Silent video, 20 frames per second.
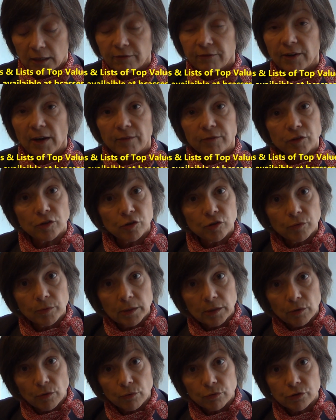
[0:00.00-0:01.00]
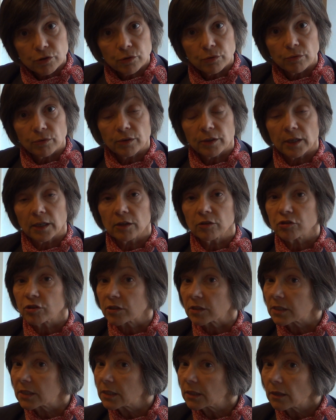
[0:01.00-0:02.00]
If after doing those two
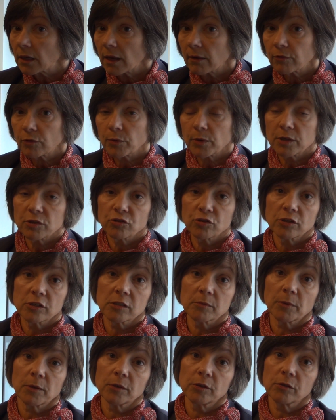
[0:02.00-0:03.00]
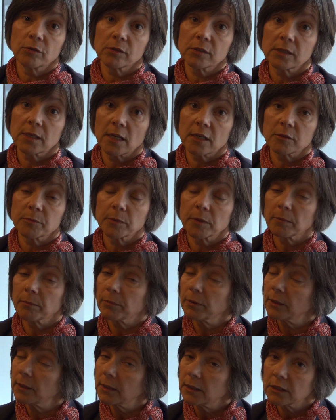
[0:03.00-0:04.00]
things you still have questions about your
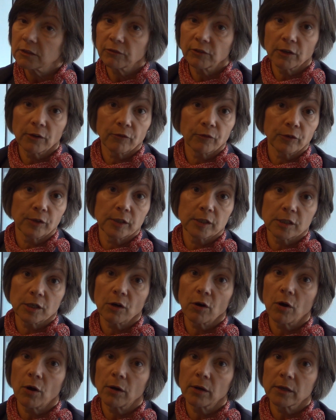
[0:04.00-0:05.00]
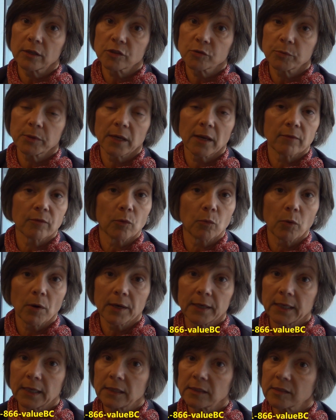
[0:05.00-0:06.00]
assessment, please feel free to call us. We have a
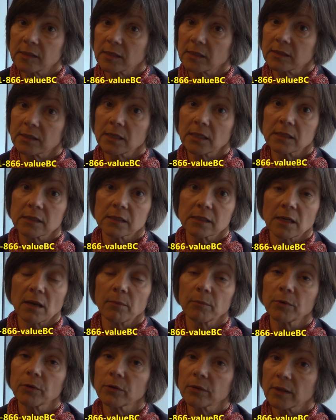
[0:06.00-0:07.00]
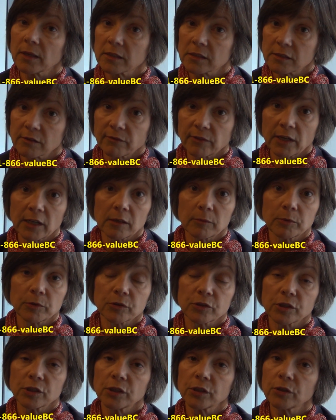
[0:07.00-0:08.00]
1-866 number that's
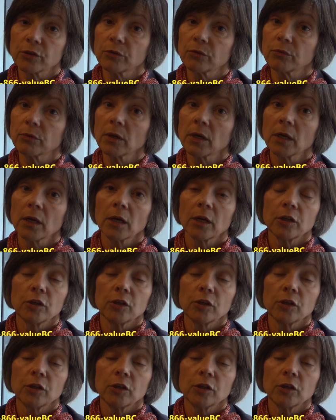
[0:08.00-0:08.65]
available to you.